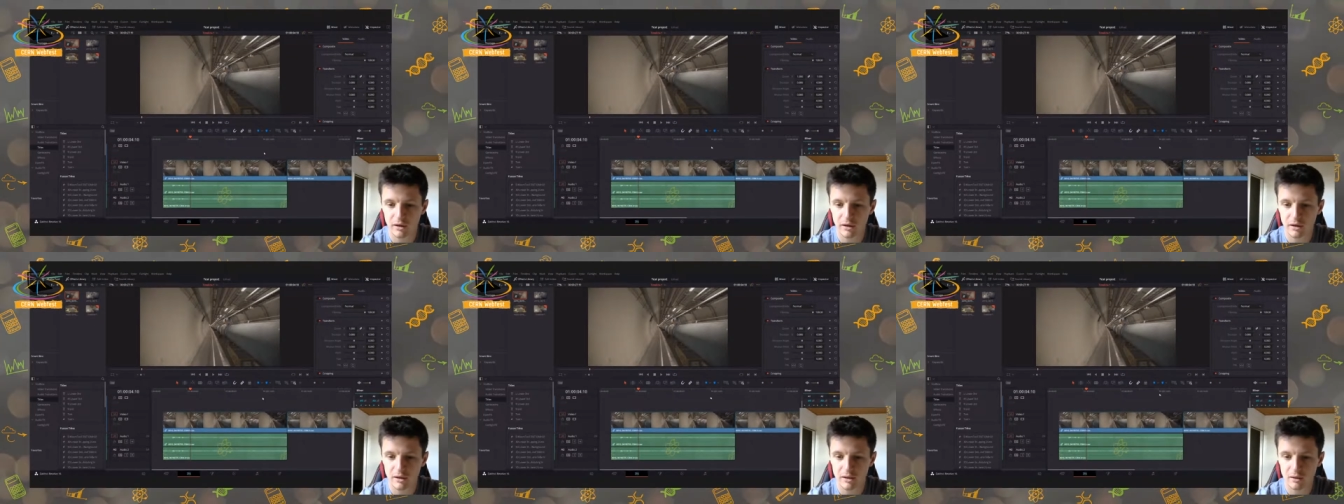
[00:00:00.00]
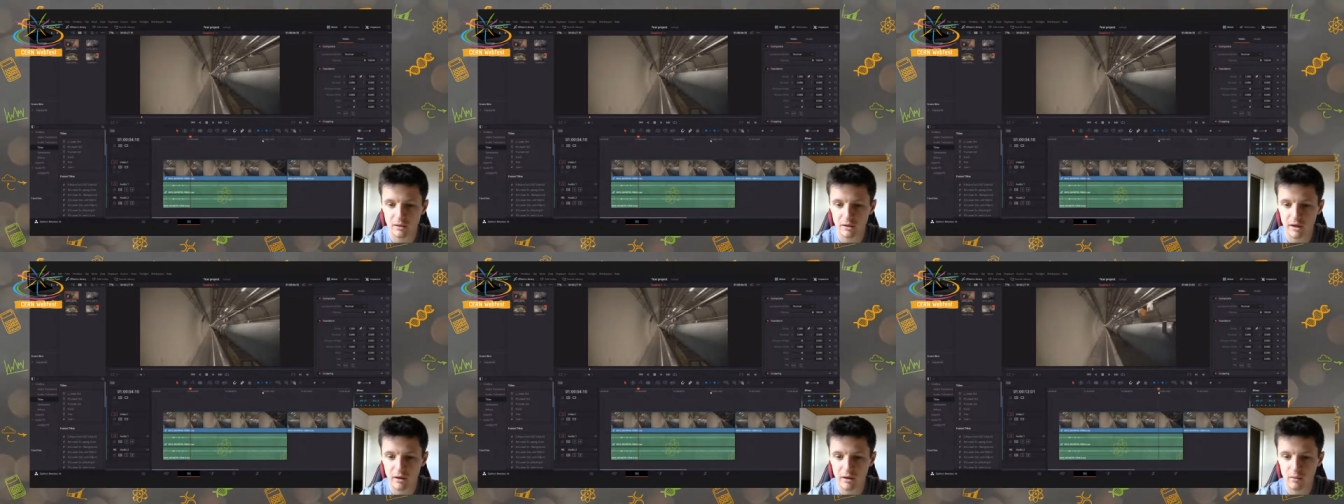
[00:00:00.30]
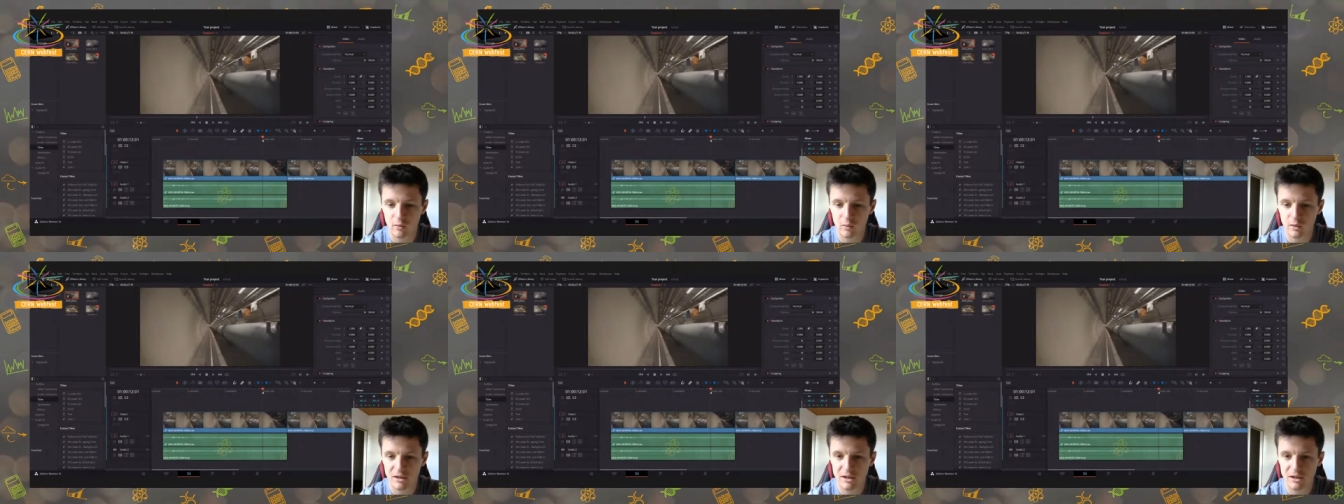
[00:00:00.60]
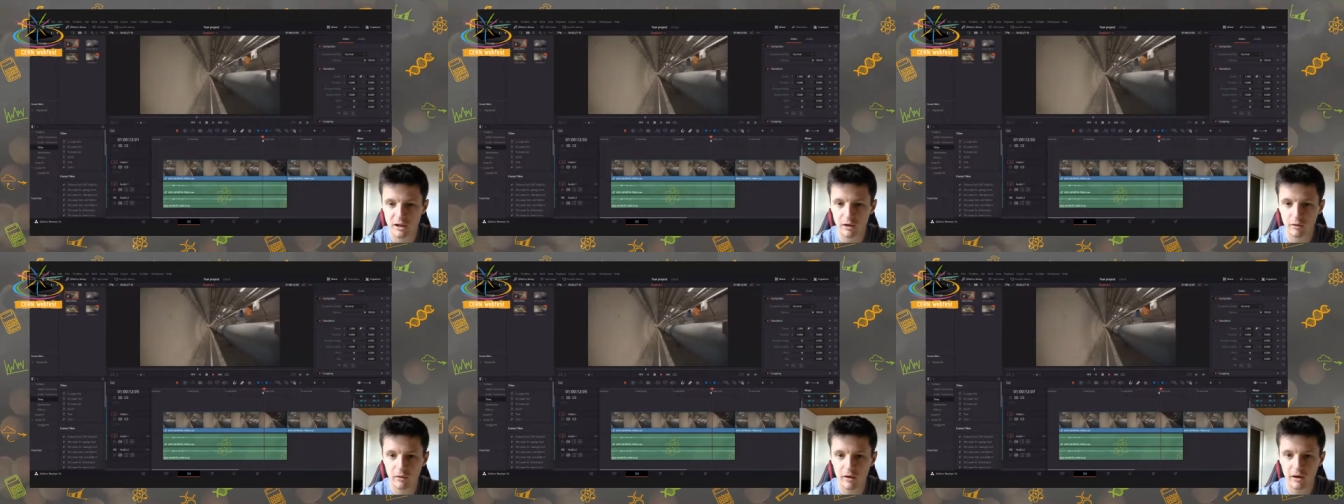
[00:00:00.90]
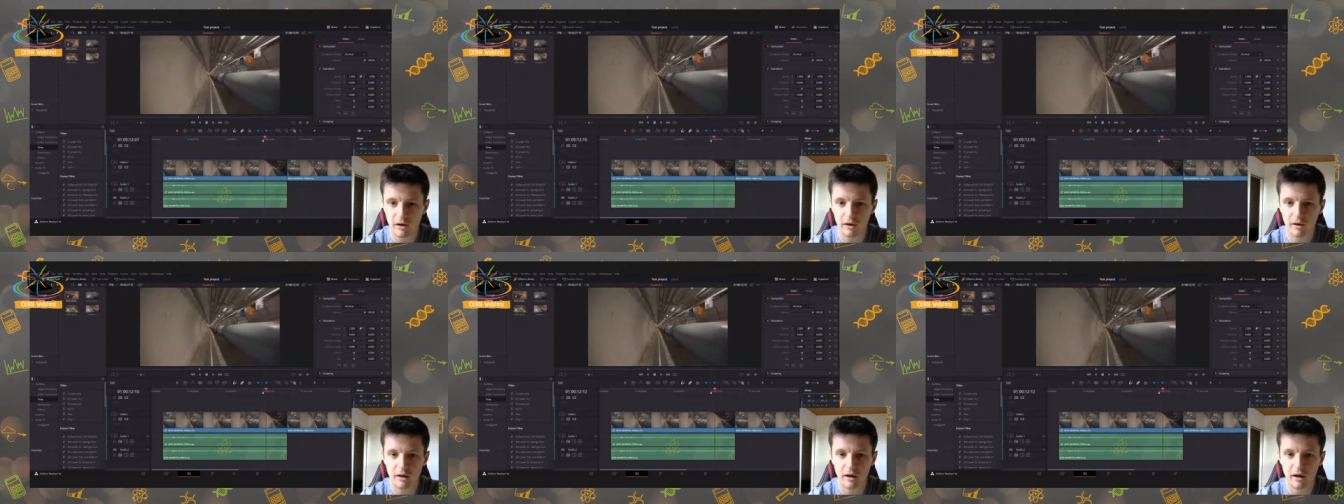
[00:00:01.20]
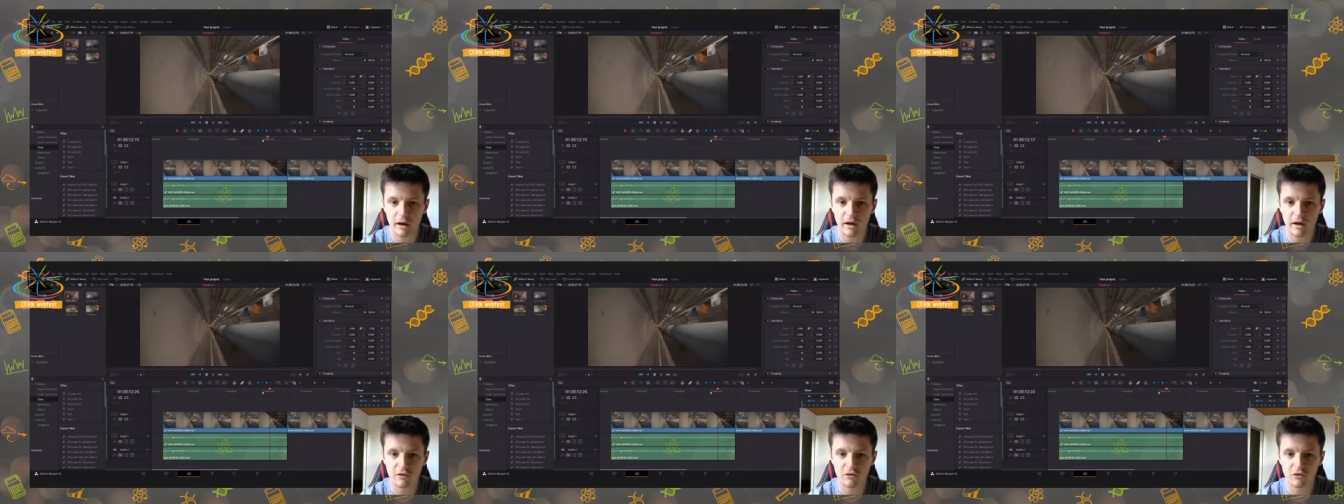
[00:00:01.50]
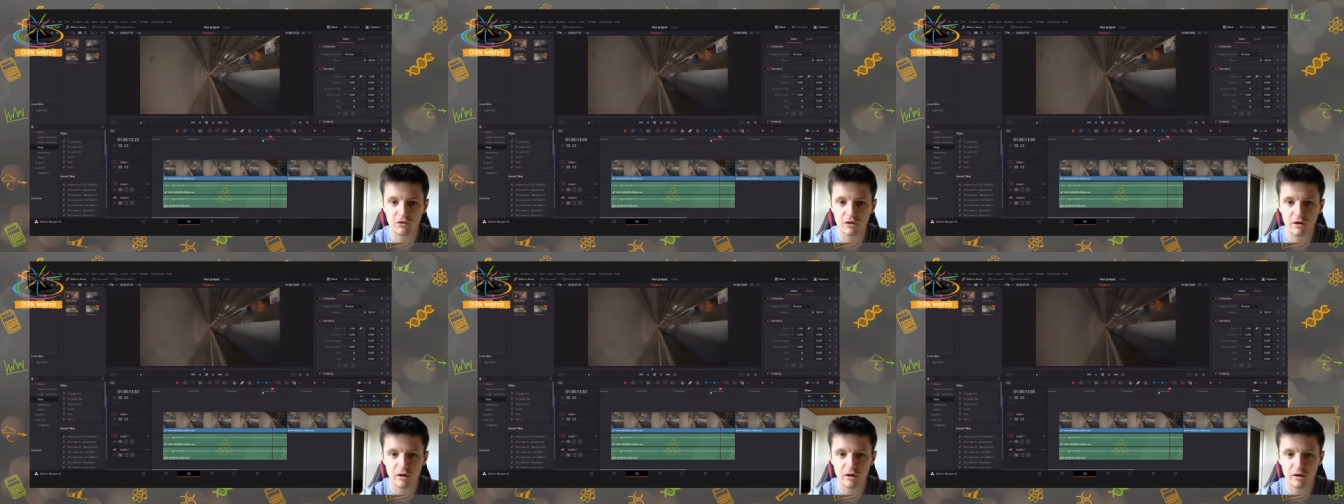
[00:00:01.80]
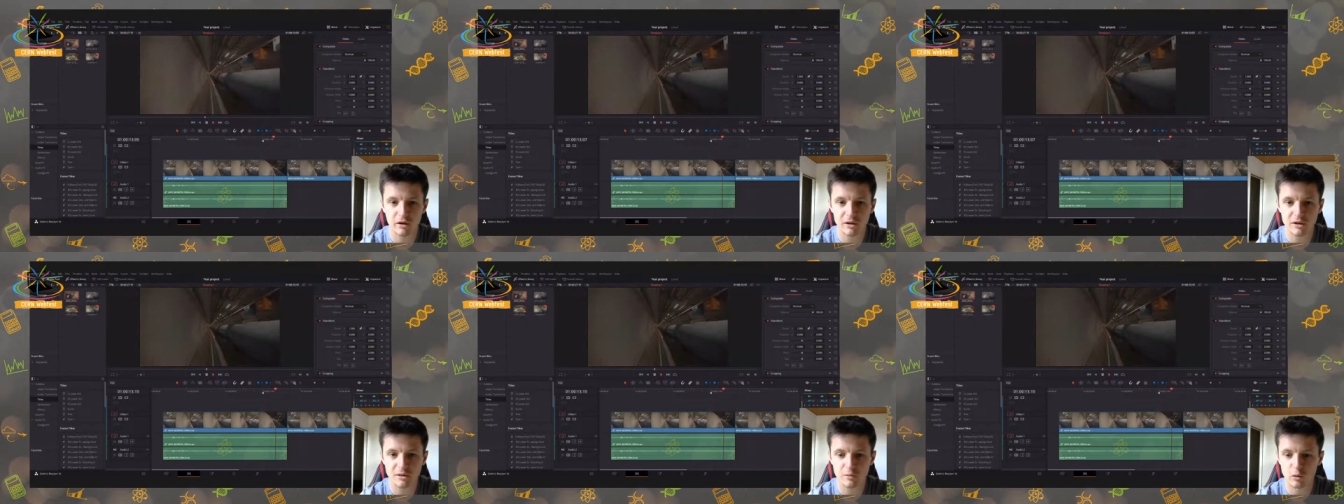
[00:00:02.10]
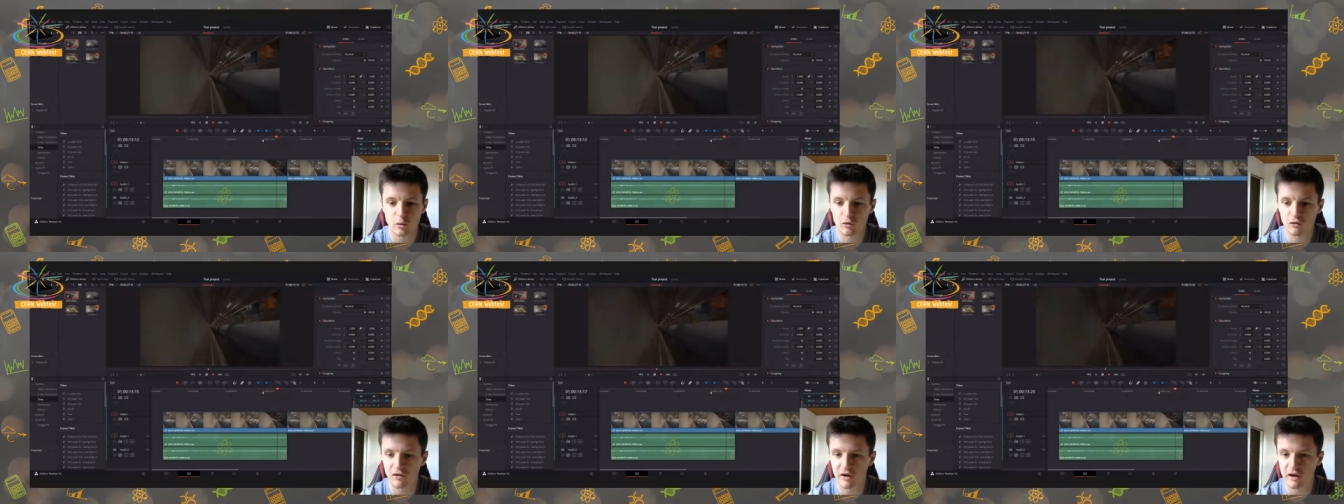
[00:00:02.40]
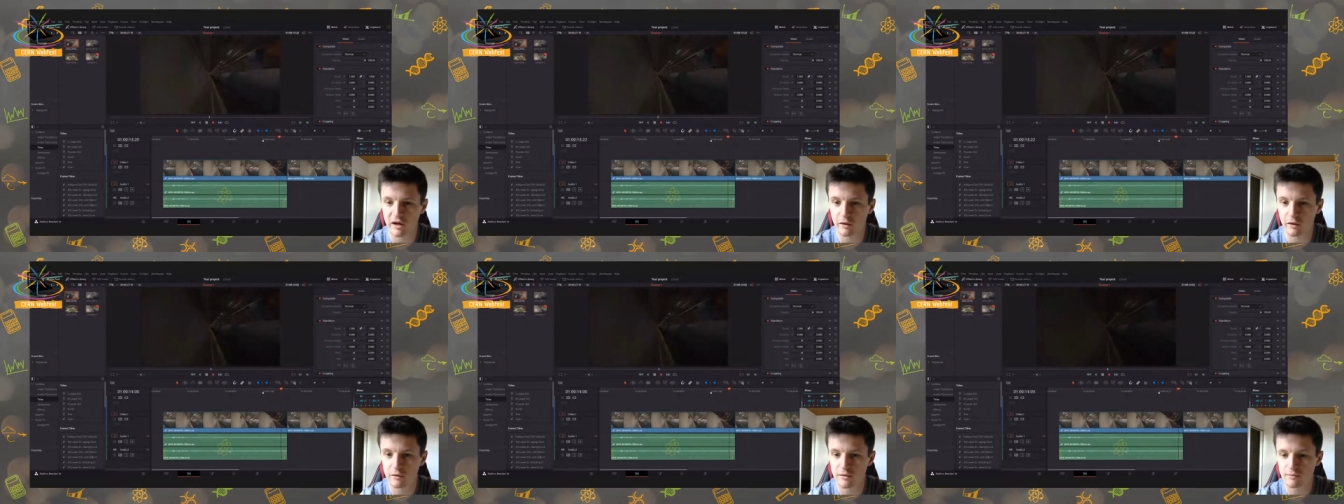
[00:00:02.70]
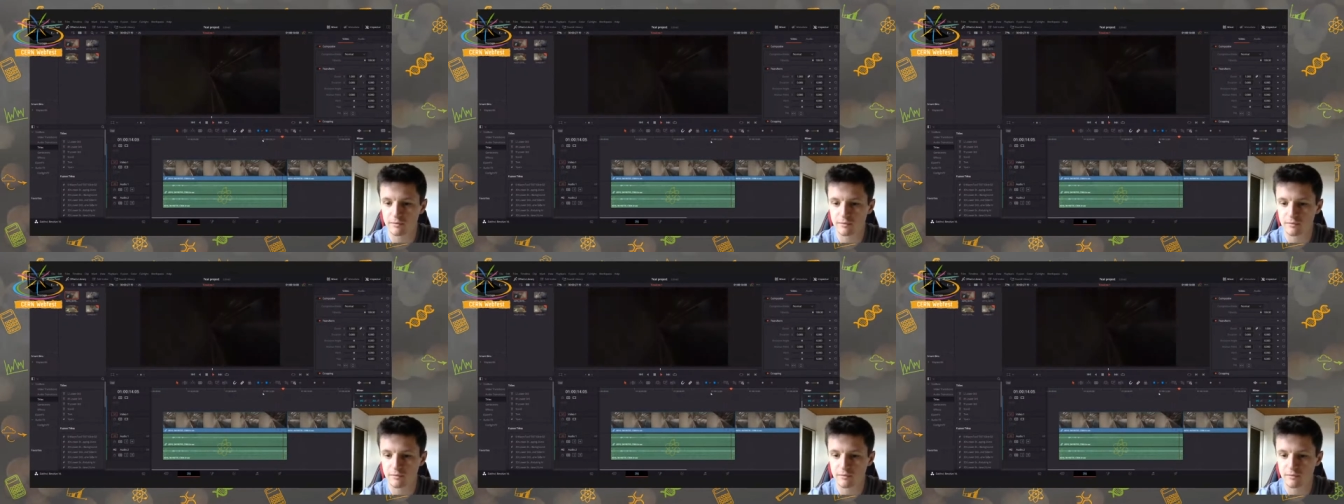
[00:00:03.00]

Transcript: So now once I go here, I have a smooth fade out.